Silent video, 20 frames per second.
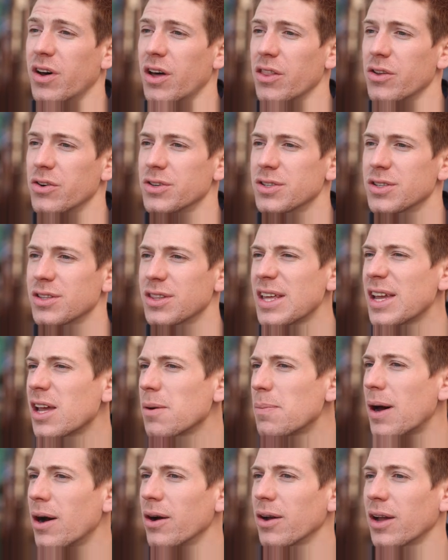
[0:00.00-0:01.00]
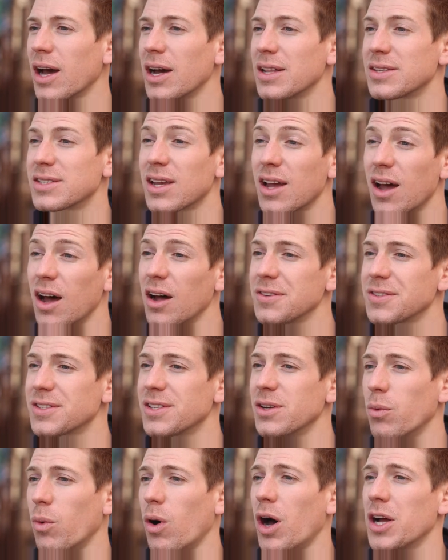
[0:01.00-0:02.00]
of others, think about God's
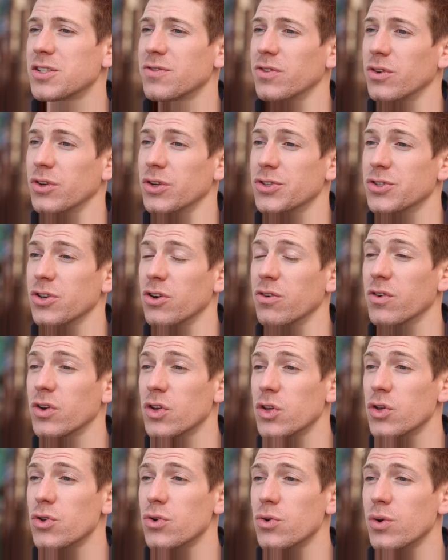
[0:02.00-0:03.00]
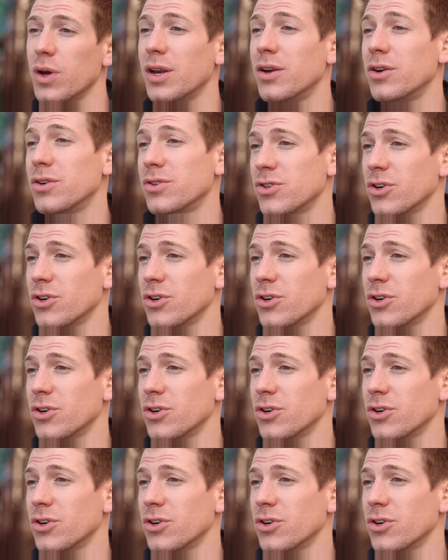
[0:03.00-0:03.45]
constant watchfulness over you and your